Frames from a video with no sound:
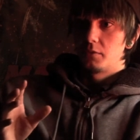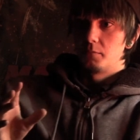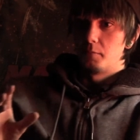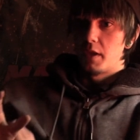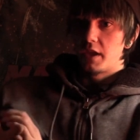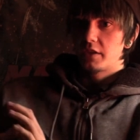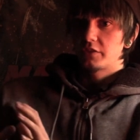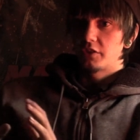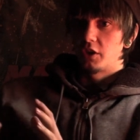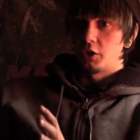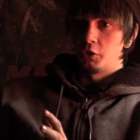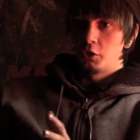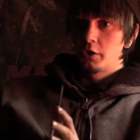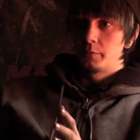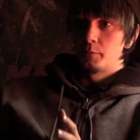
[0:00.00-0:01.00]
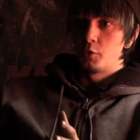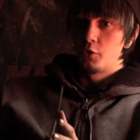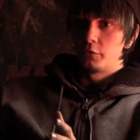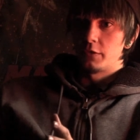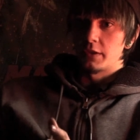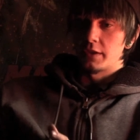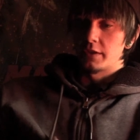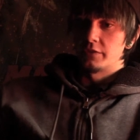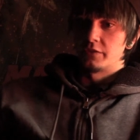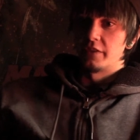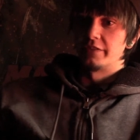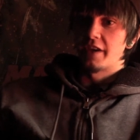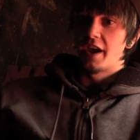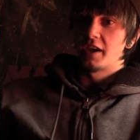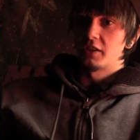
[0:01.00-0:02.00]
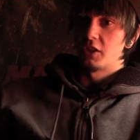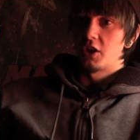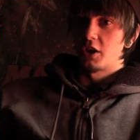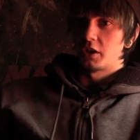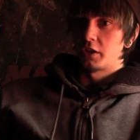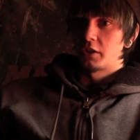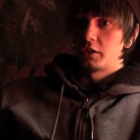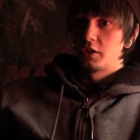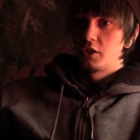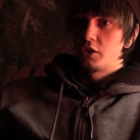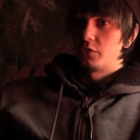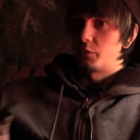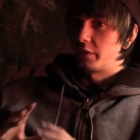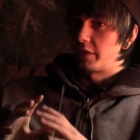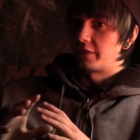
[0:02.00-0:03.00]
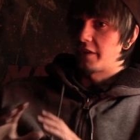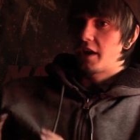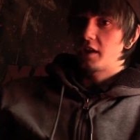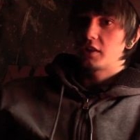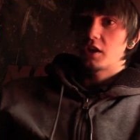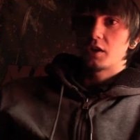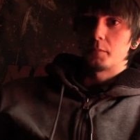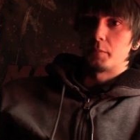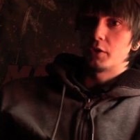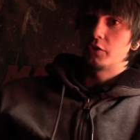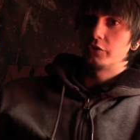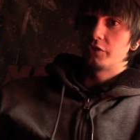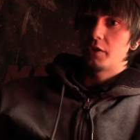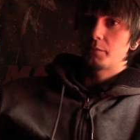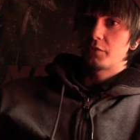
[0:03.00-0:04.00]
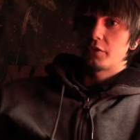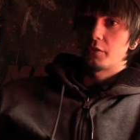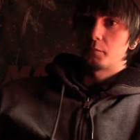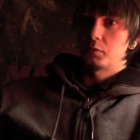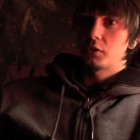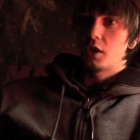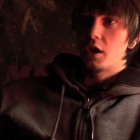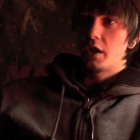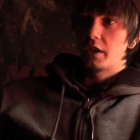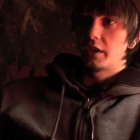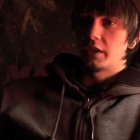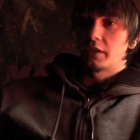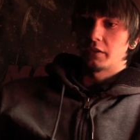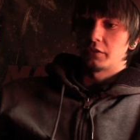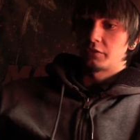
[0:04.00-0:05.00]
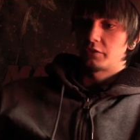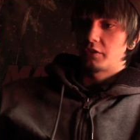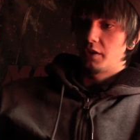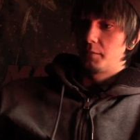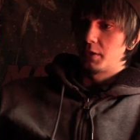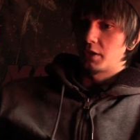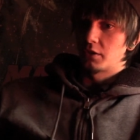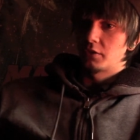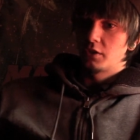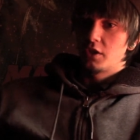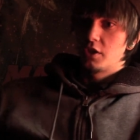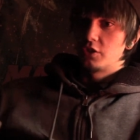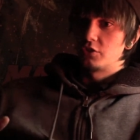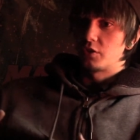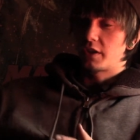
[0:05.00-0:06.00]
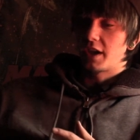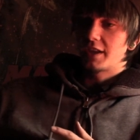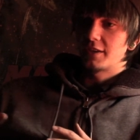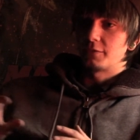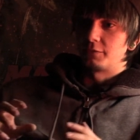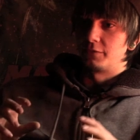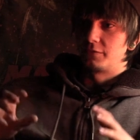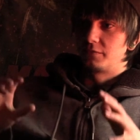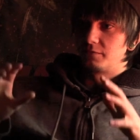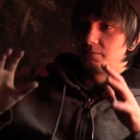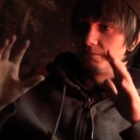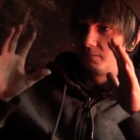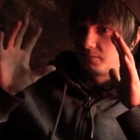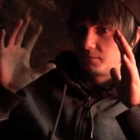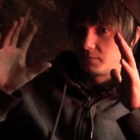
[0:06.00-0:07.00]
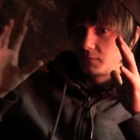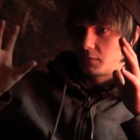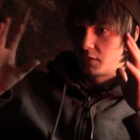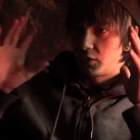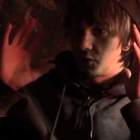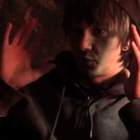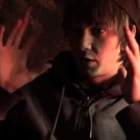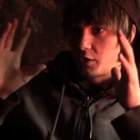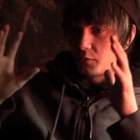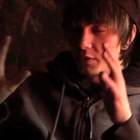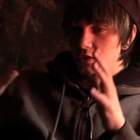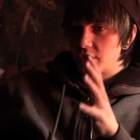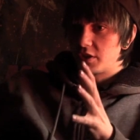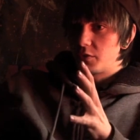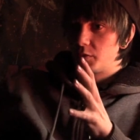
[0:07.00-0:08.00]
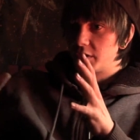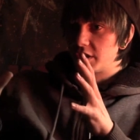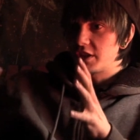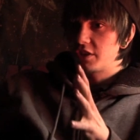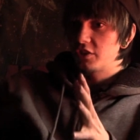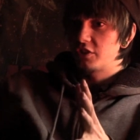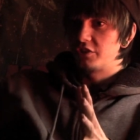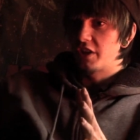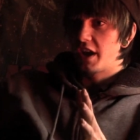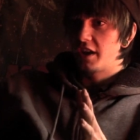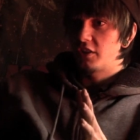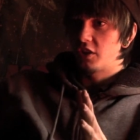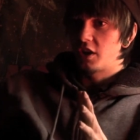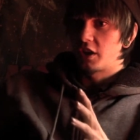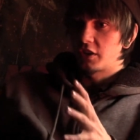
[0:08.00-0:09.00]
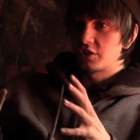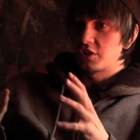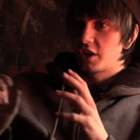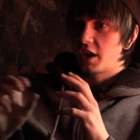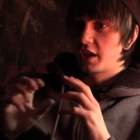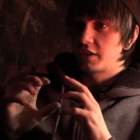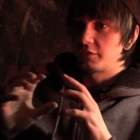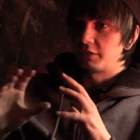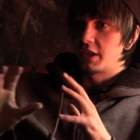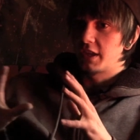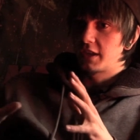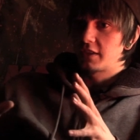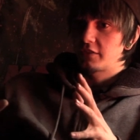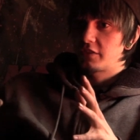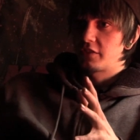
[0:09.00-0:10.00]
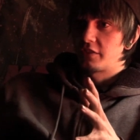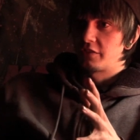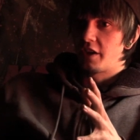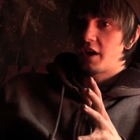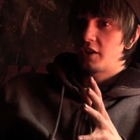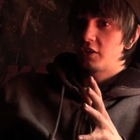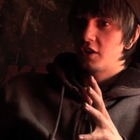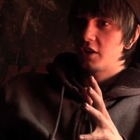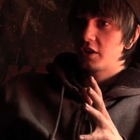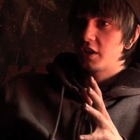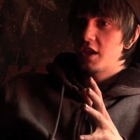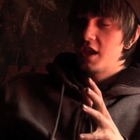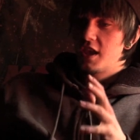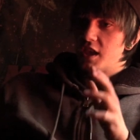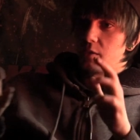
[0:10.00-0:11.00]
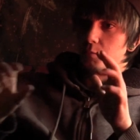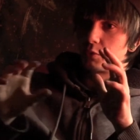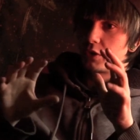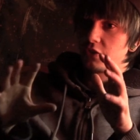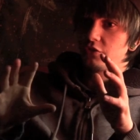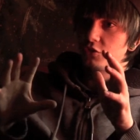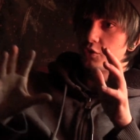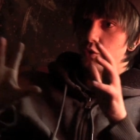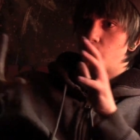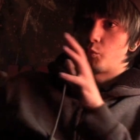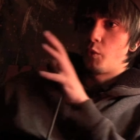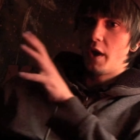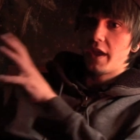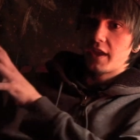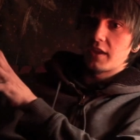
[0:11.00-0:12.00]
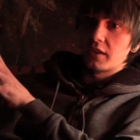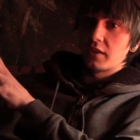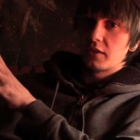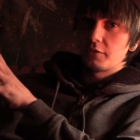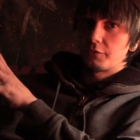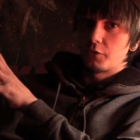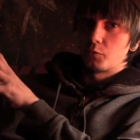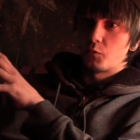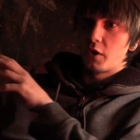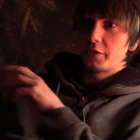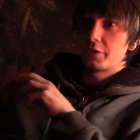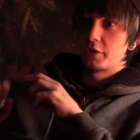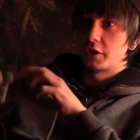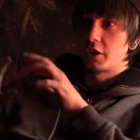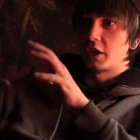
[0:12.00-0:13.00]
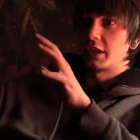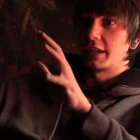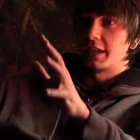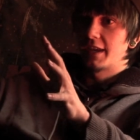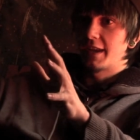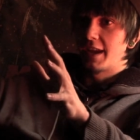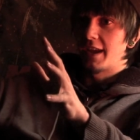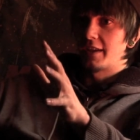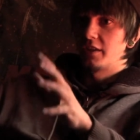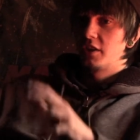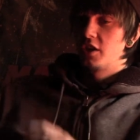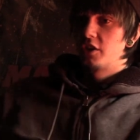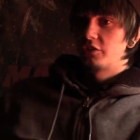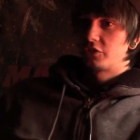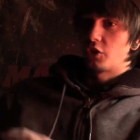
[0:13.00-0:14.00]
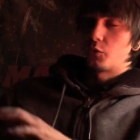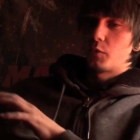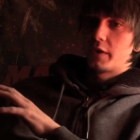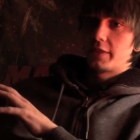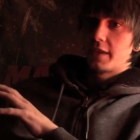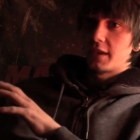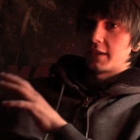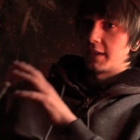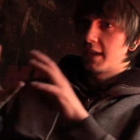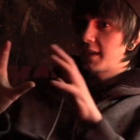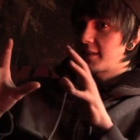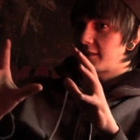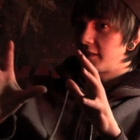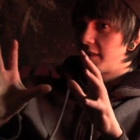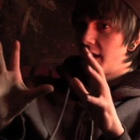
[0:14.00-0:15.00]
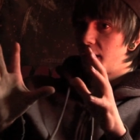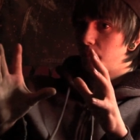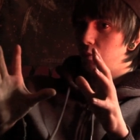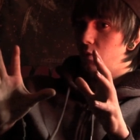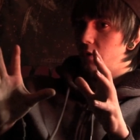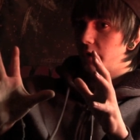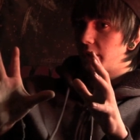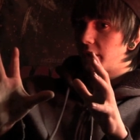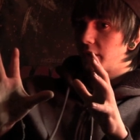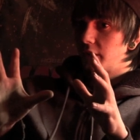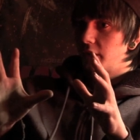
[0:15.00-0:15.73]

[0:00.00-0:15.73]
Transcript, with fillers: makes a good movie, is the dialogue when the dialogue builds up to the plot, and I mean, you kind of when, when you when you hear a dialogue and you kind of get into the dialogue, it brings you away from what they're gonna get at. So when they get to that point,